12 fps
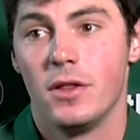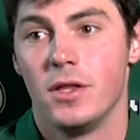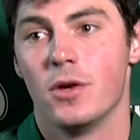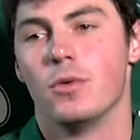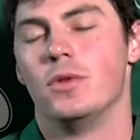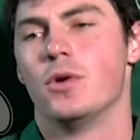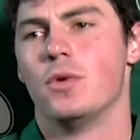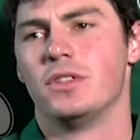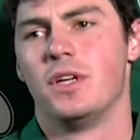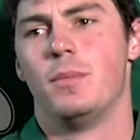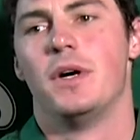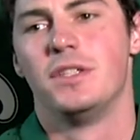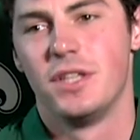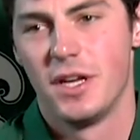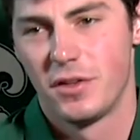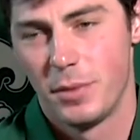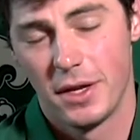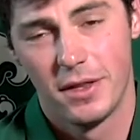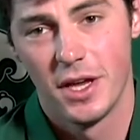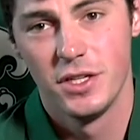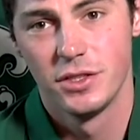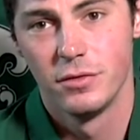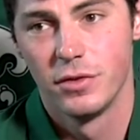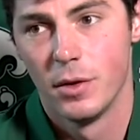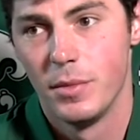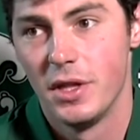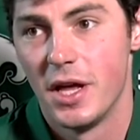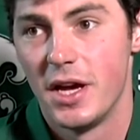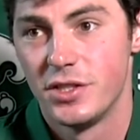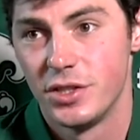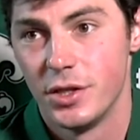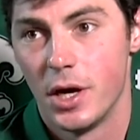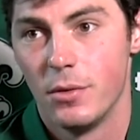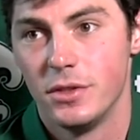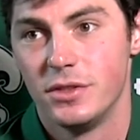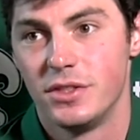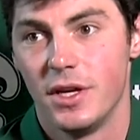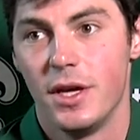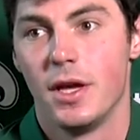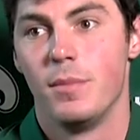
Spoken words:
there wasn't a bunch of expectation from me last year, I wouldn't say.